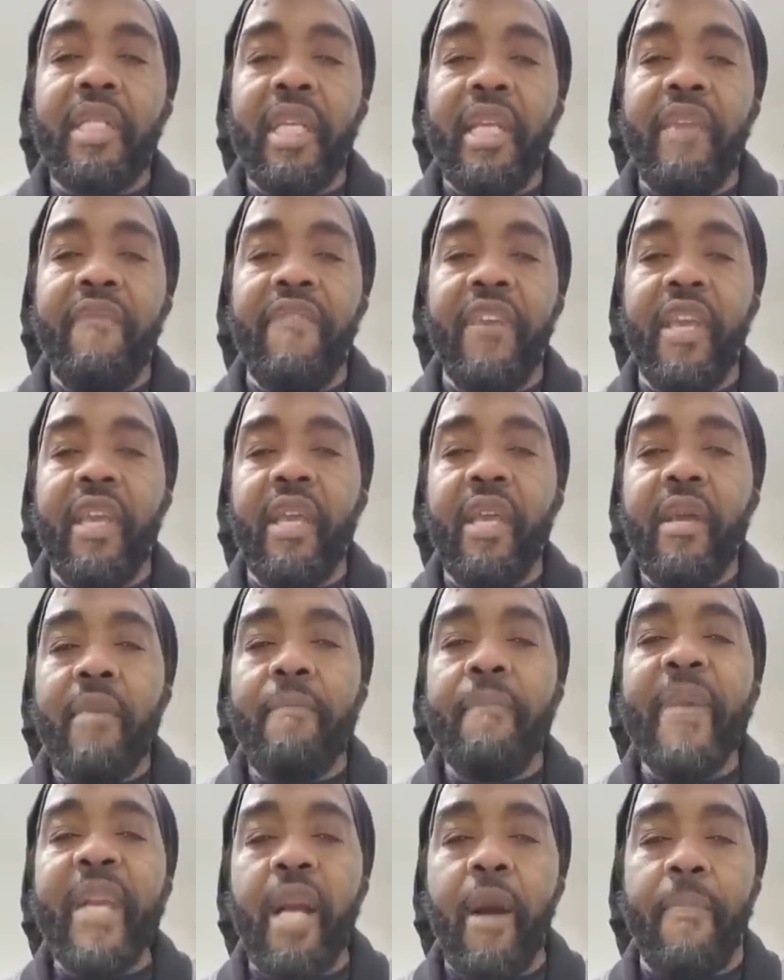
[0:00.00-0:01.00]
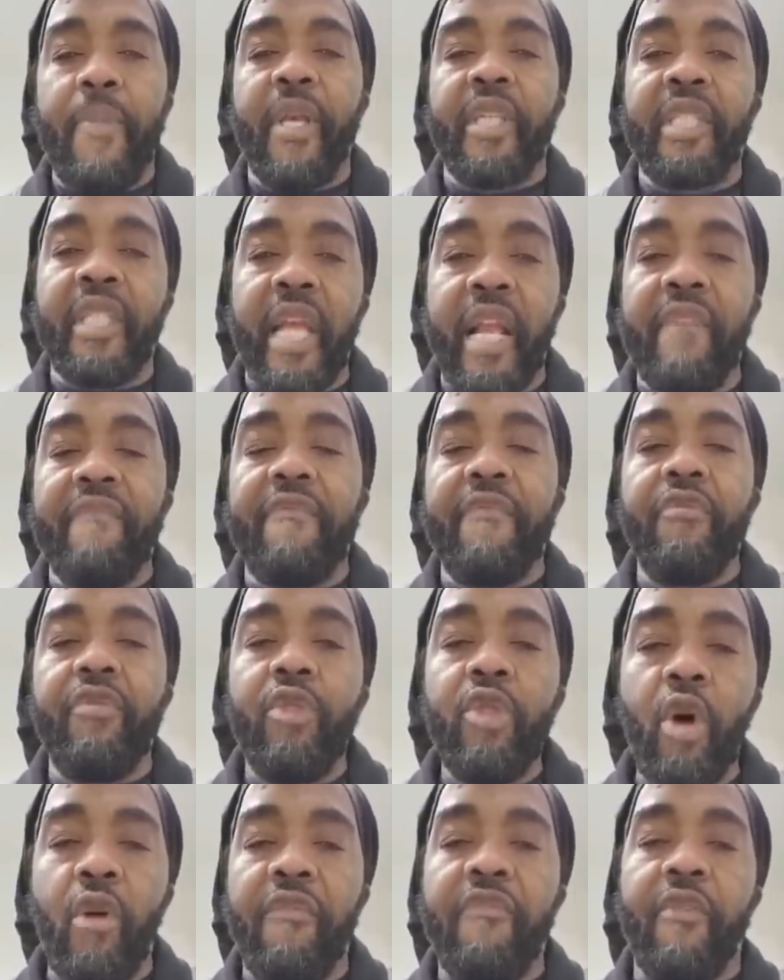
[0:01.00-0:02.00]
TV, big up yourself.
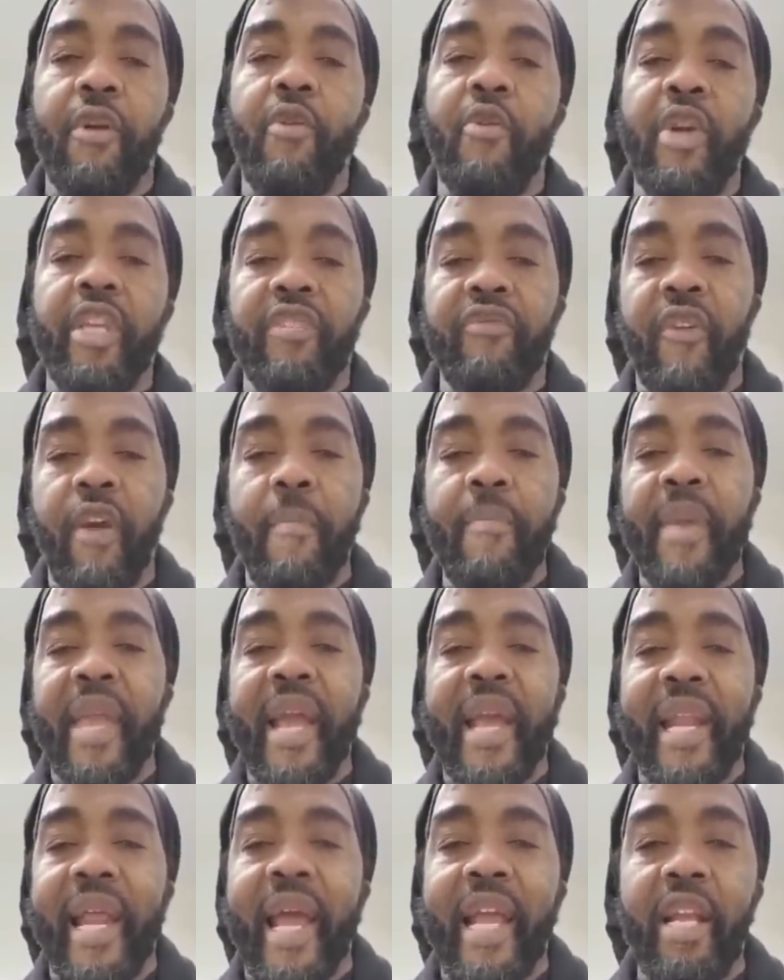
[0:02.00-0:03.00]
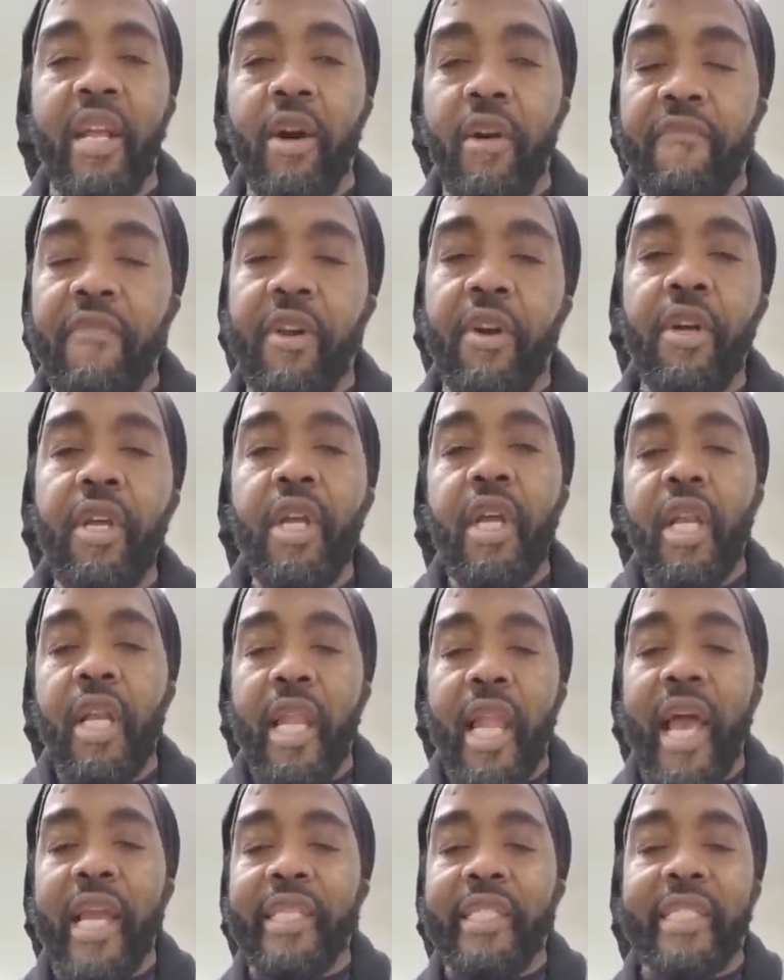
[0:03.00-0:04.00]
No request from me, and I love you
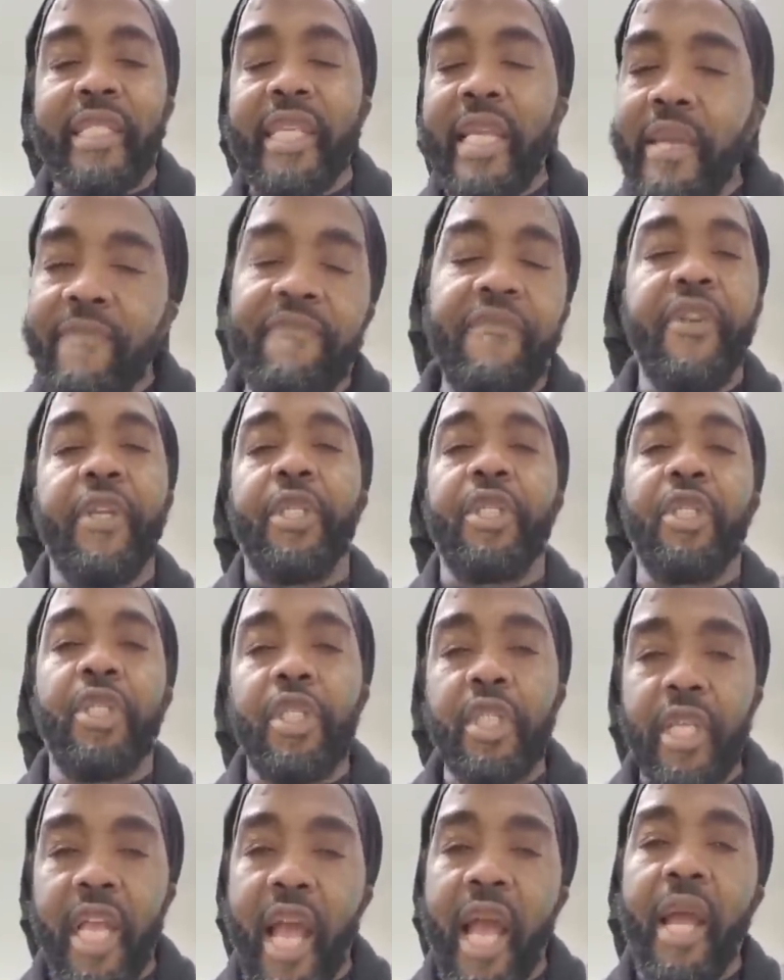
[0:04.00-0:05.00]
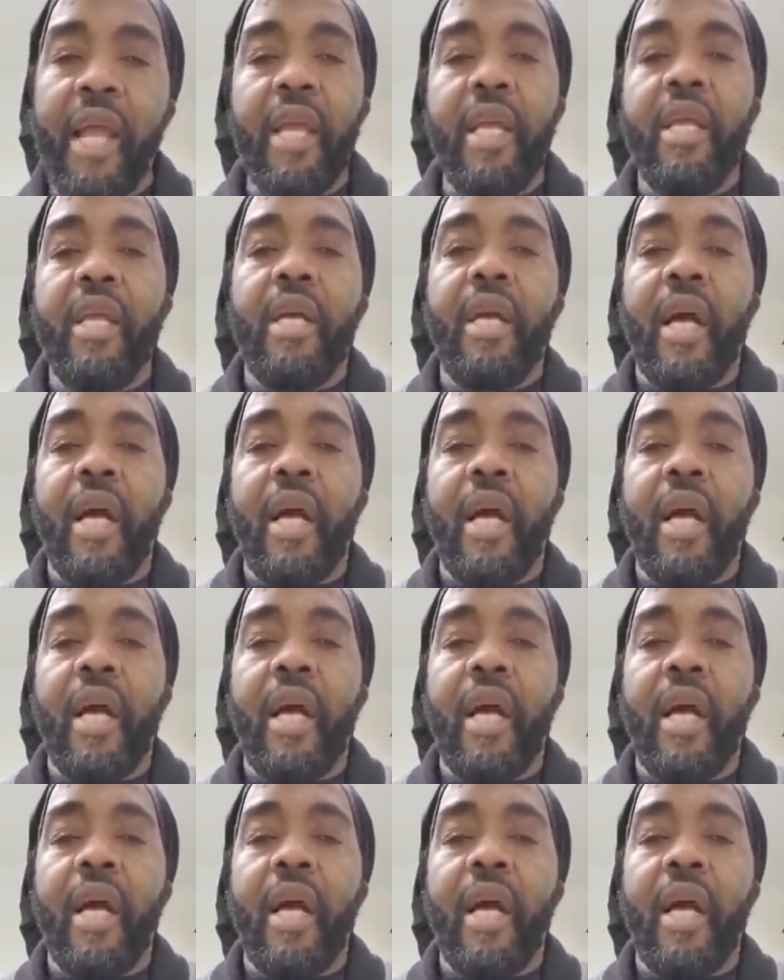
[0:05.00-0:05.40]
like steam fish. Yeah?